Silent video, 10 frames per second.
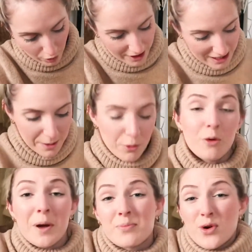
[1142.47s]
where I keep all
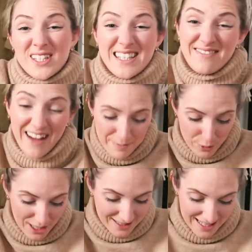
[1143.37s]
my pretty
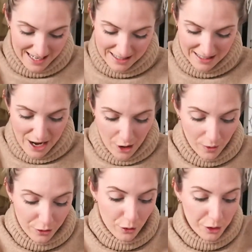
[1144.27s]
fabrics in
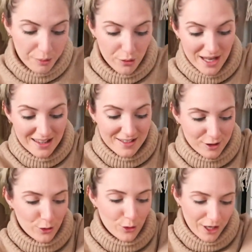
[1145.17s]
with all the prints
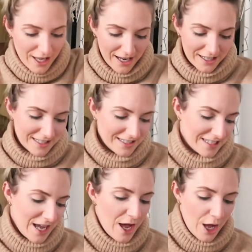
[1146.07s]
and all the colours,
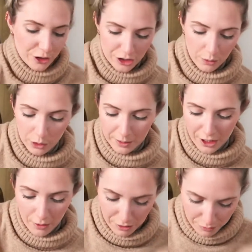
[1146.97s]
and so we'll be
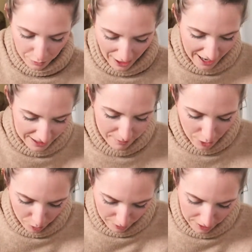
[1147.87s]
going through that in a
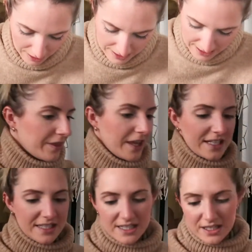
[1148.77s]
moment.
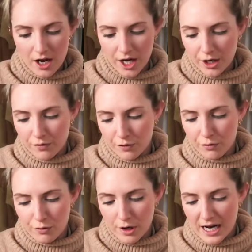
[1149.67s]
This is kind of
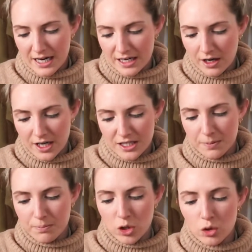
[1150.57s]
a really nice
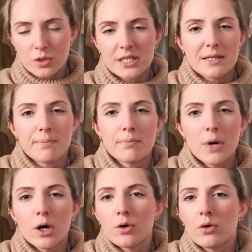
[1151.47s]
muted
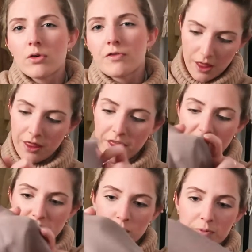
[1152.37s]
mauve.
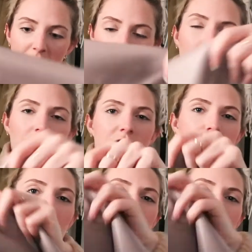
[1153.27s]
This would make, oh, it's so